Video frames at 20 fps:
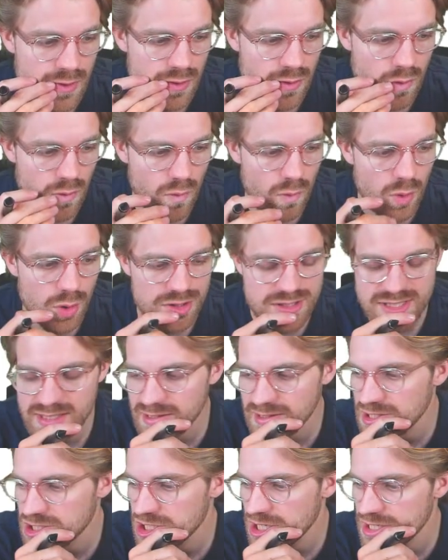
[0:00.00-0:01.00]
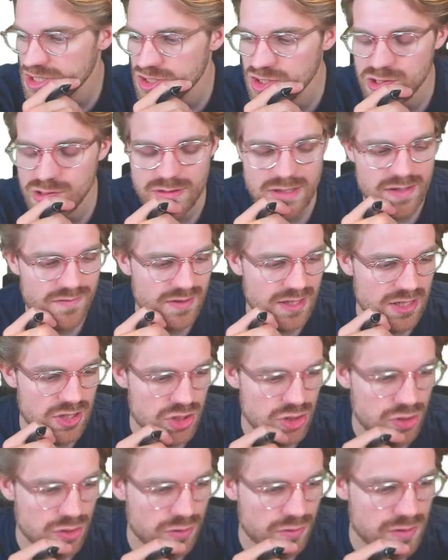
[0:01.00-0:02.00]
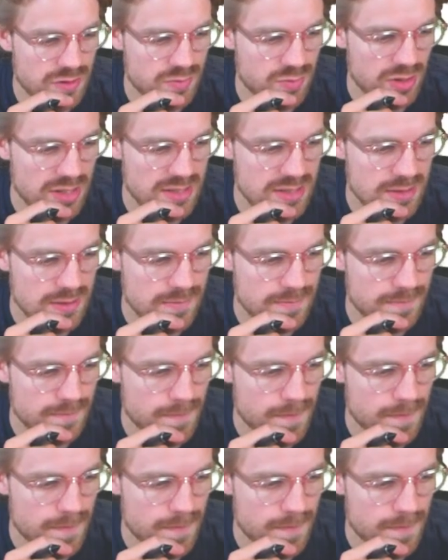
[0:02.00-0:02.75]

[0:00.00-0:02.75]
What's it going to change to if that sugar is present?